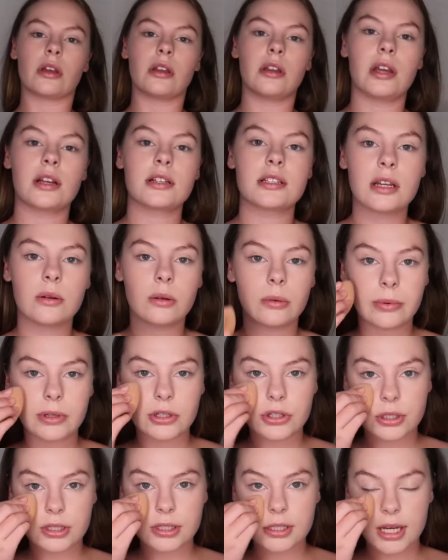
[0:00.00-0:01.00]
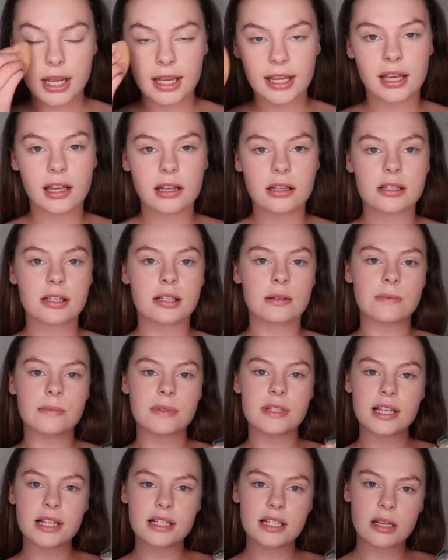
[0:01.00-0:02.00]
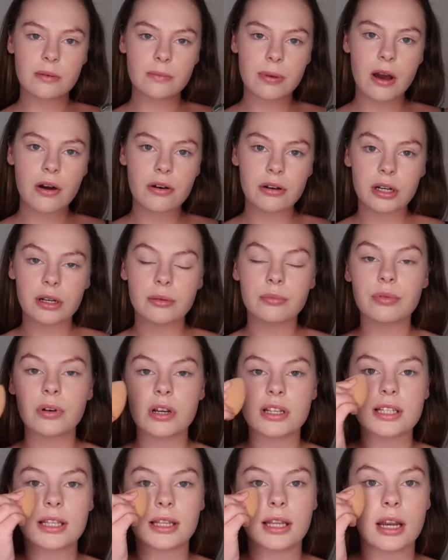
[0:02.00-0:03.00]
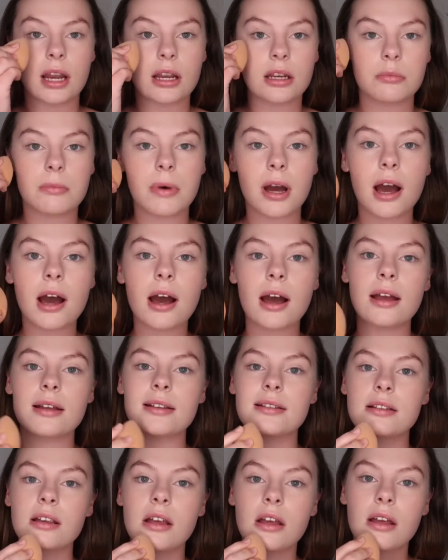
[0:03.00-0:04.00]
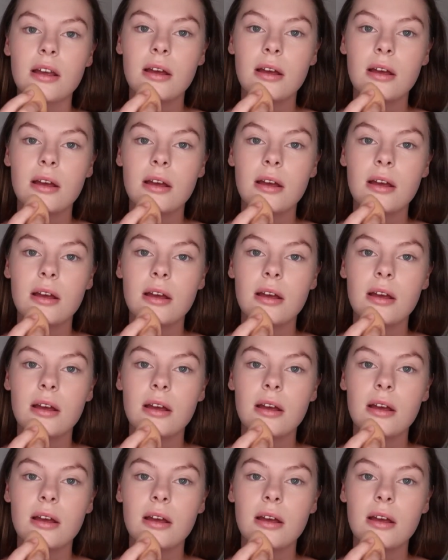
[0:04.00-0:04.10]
Next, I'll be just taking some setting powder and pressing that under my eyes,